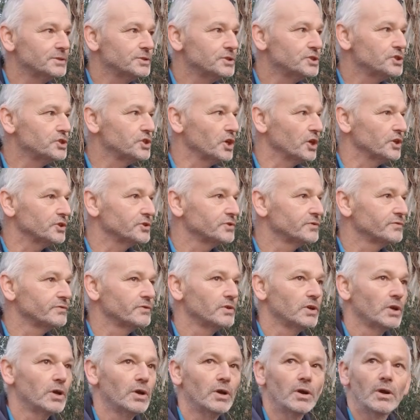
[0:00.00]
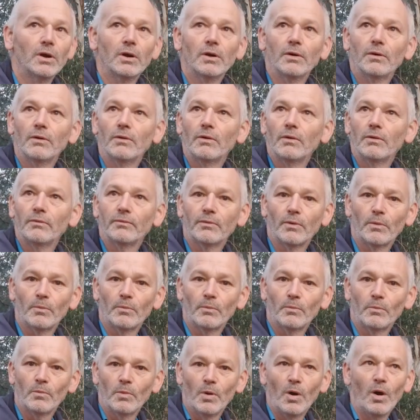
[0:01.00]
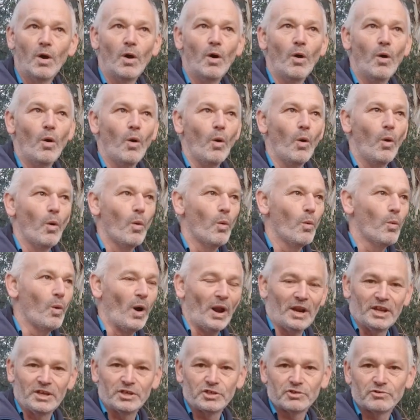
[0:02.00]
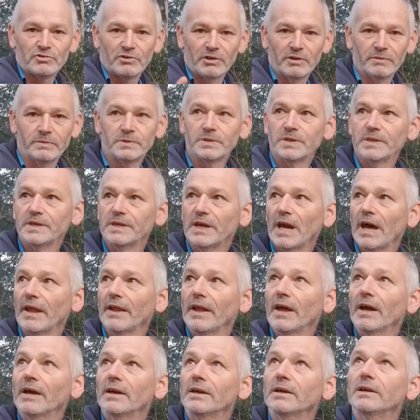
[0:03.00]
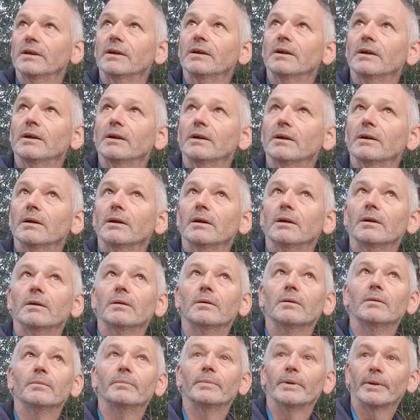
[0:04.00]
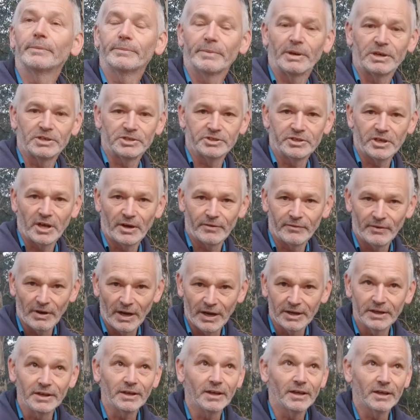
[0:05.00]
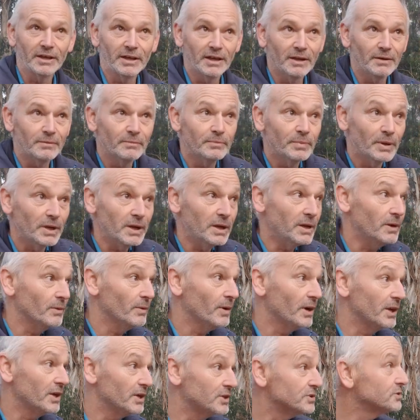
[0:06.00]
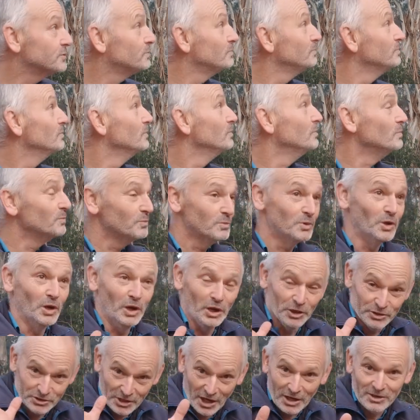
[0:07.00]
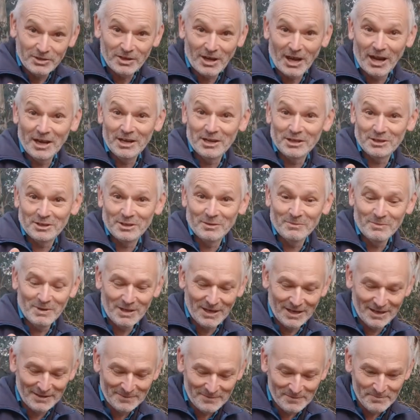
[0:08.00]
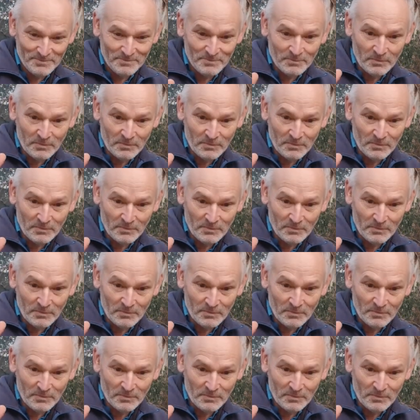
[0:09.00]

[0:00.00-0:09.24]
It's just from one extreme to the other, but it may start raining again. But anyway, it's okay at the minute.